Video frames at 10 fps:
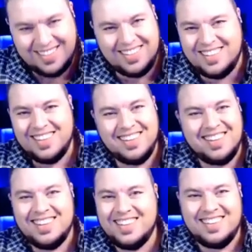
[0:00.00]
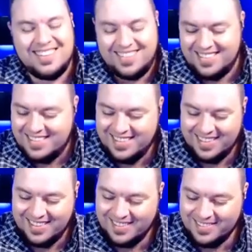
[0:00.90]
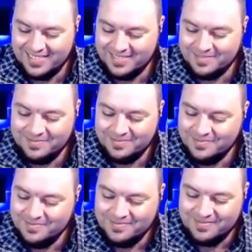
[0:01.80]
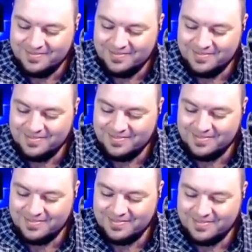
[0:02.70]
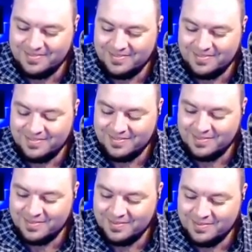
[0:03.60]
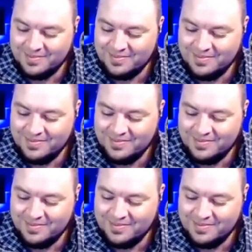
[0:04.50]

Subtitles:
[no speech]